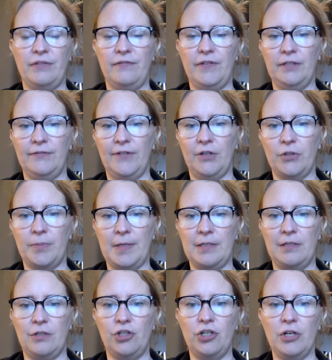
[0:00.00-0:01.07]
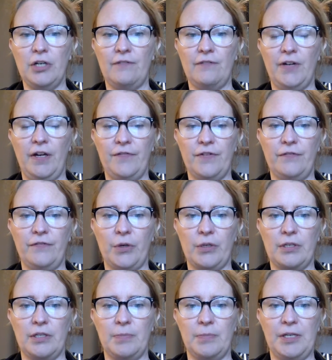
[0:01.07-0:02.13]
the field of aerospace engineering evolve to
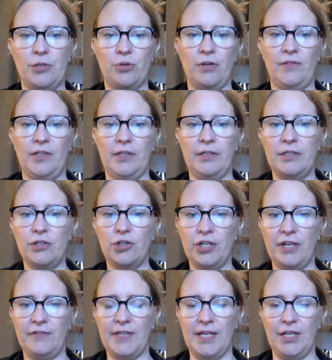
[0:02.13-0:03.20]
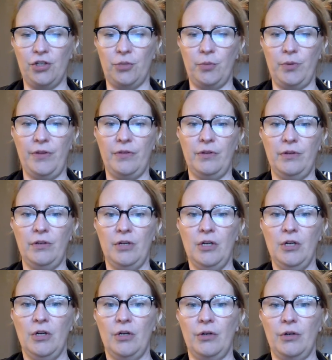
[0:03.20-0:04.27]
focus on space travel in addition to aviation within the
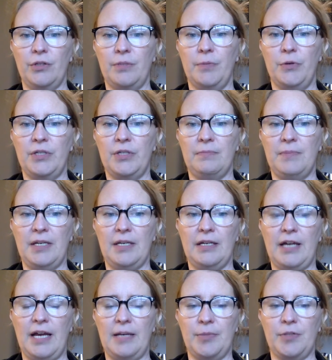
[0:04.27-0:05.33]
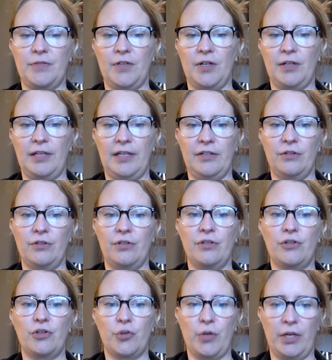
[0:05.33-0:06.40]
Earth's most immediate atmospheric layers,
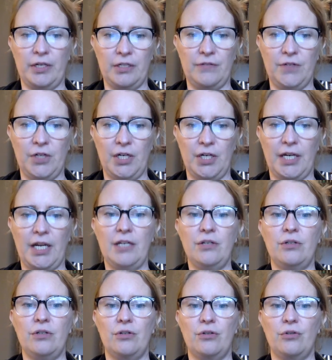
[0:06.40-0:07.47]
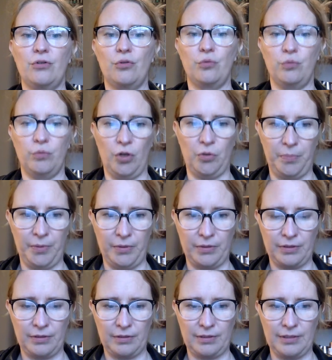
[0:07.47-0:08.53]
stratosphere and
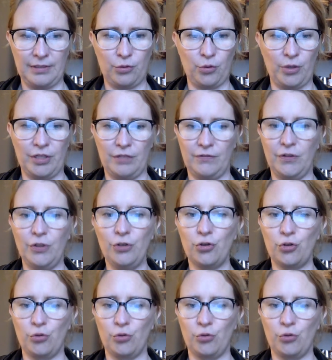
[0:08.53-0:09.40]
troposphere?